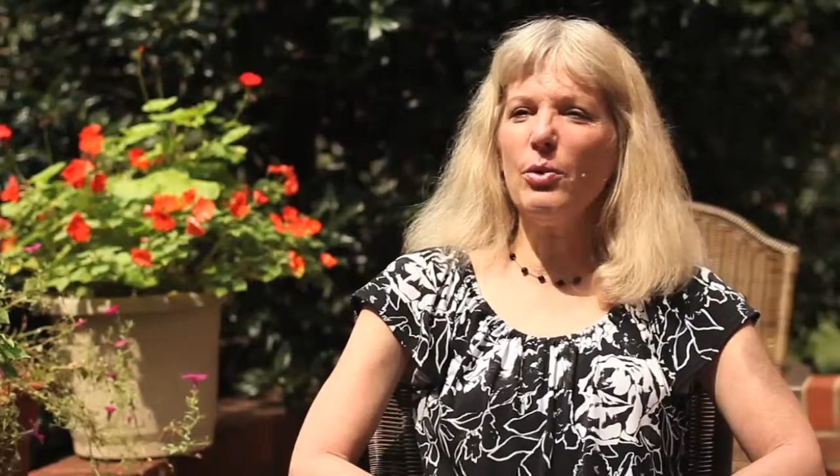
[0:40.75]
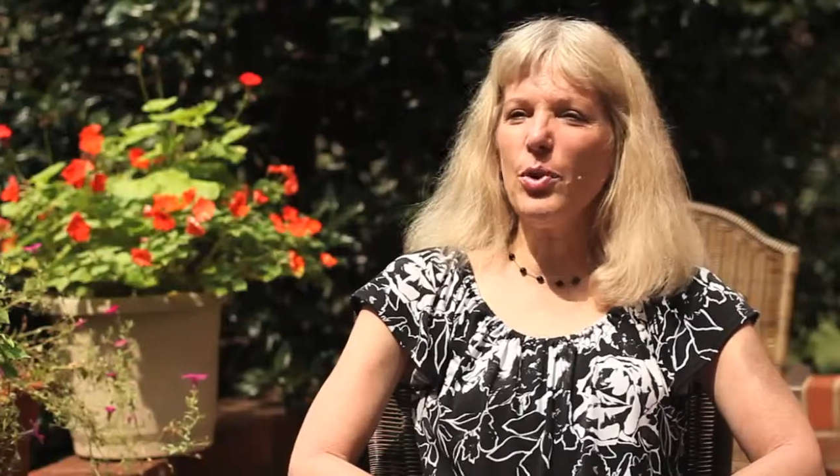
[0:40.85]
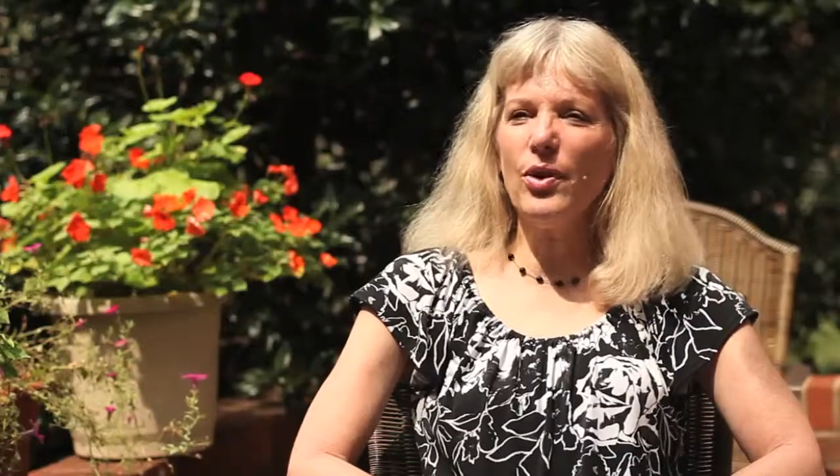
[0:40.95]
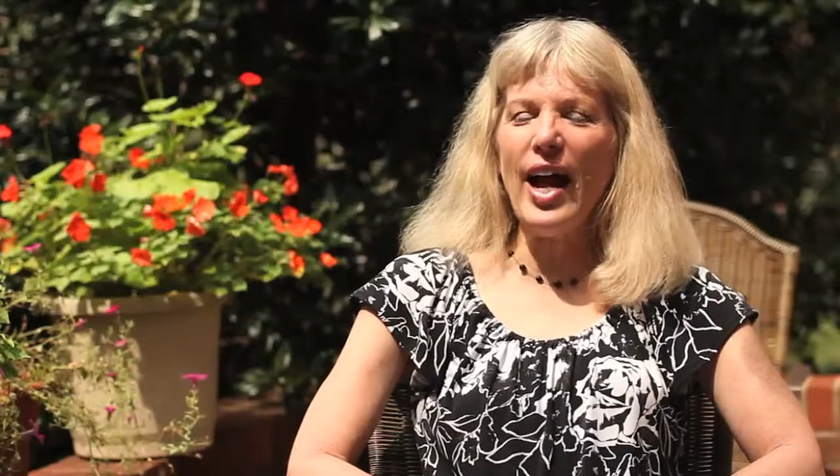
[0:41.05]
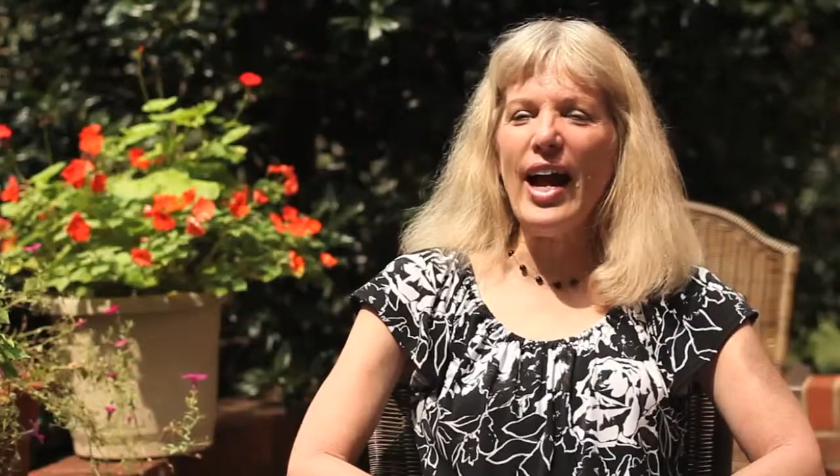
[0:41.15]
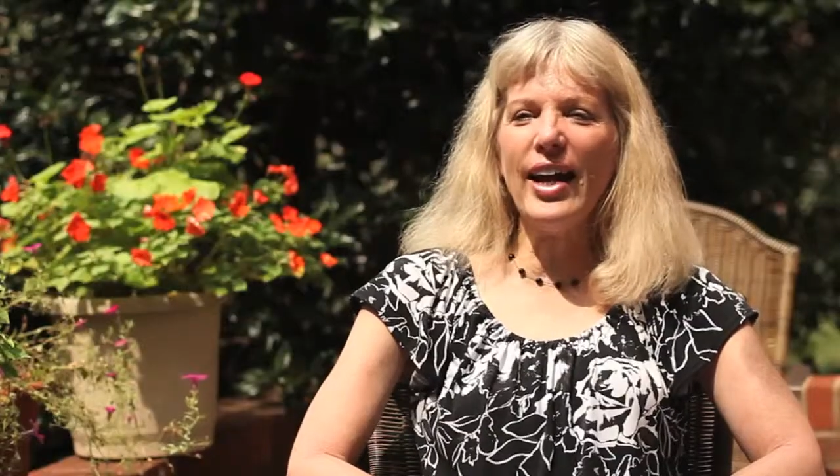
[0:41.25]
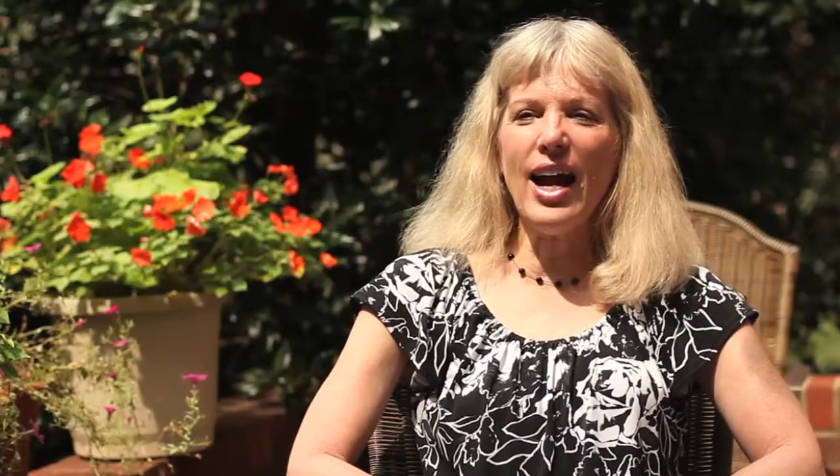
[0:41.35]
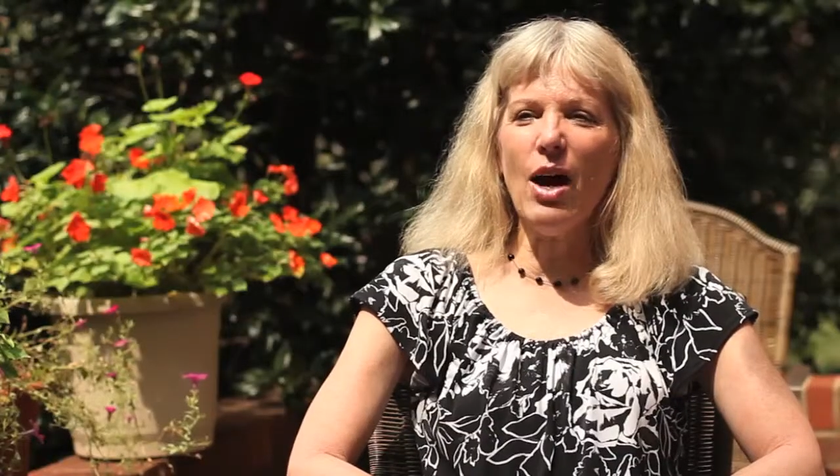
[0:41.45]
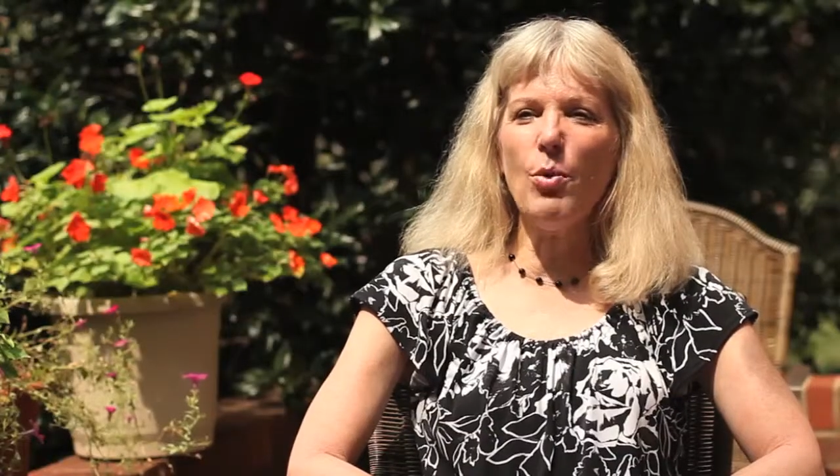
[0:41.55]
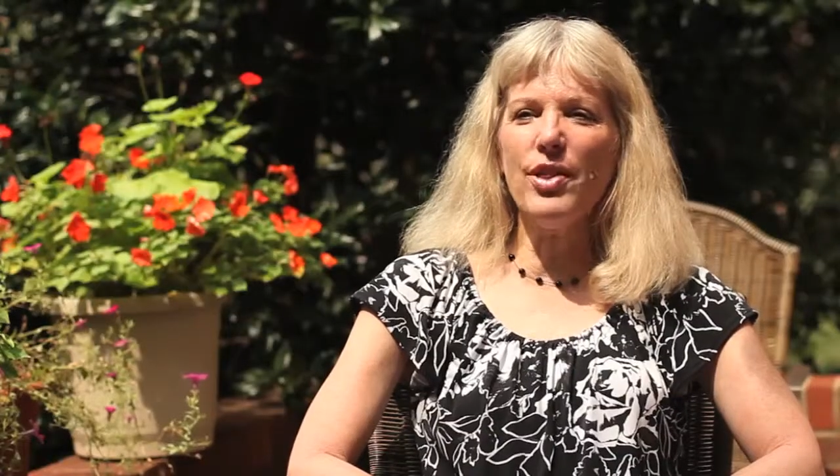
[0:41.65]
will hang
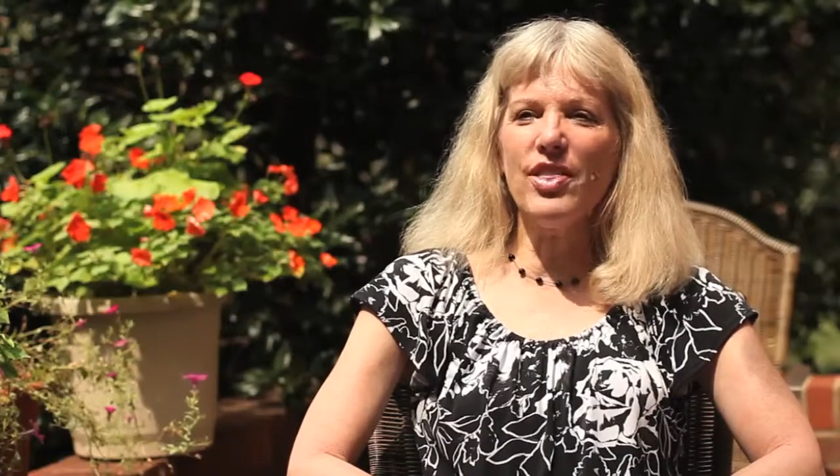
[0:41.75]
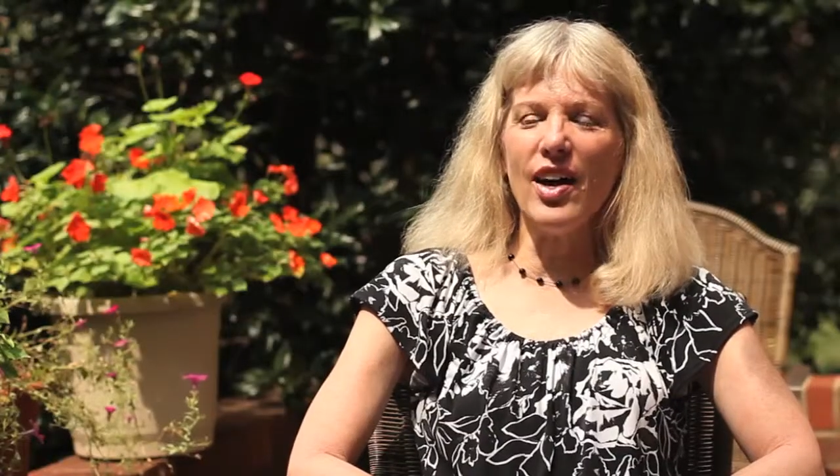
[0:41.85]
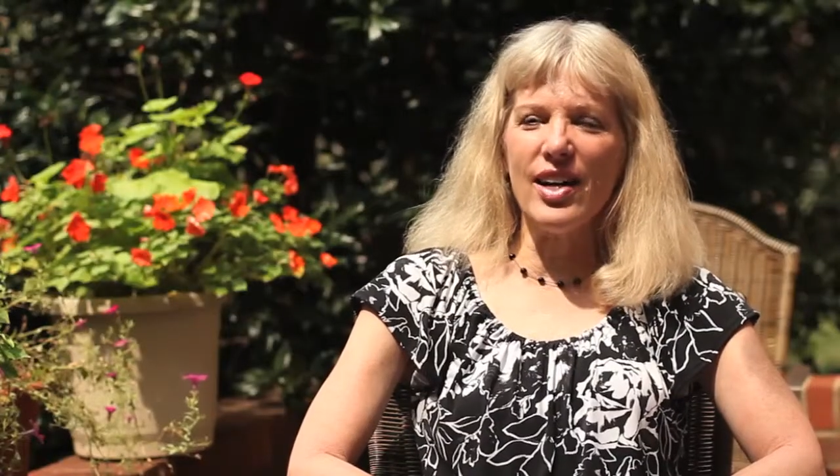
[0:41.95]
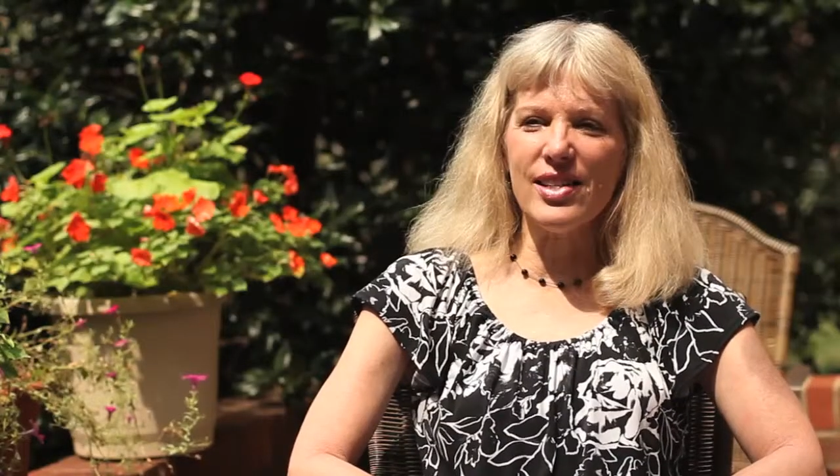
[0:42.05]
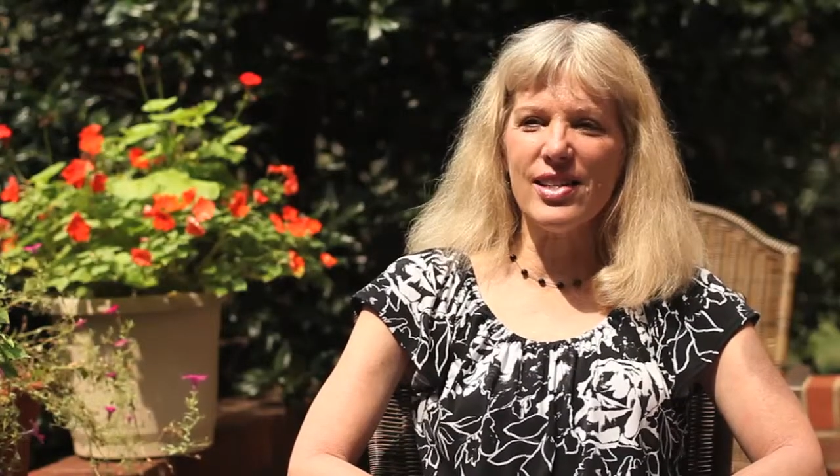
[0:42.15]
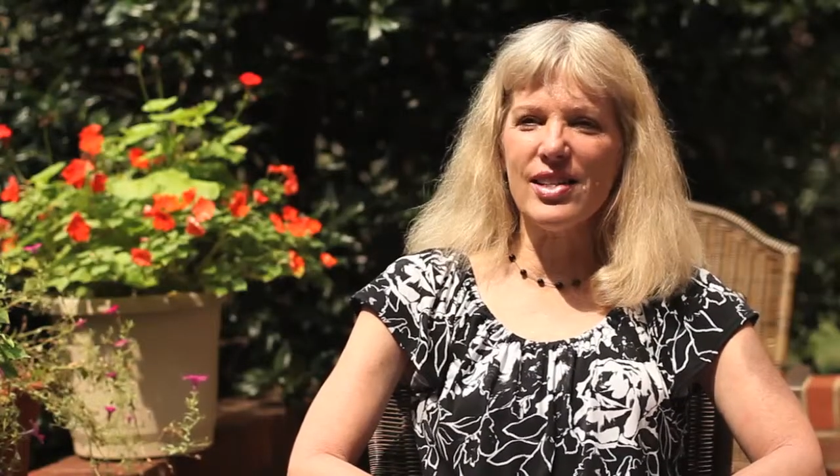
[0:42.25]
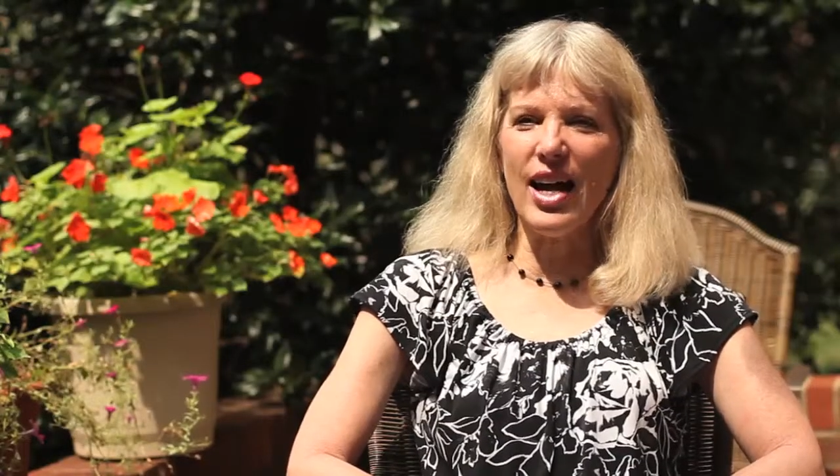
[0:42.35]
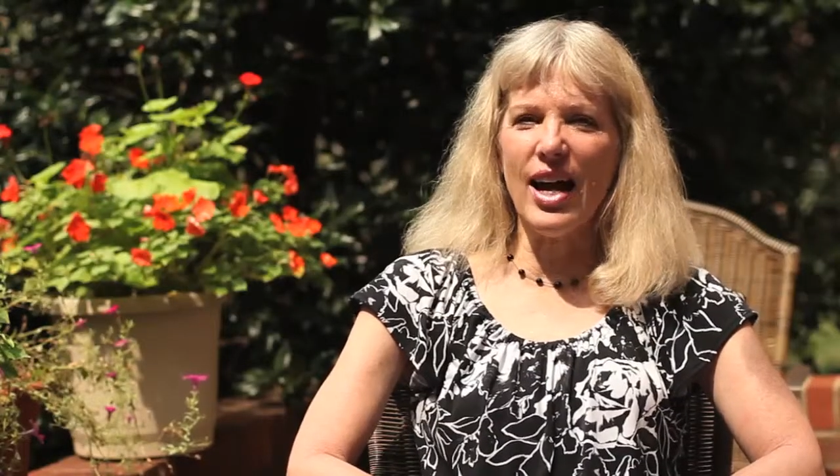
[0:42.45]
out with us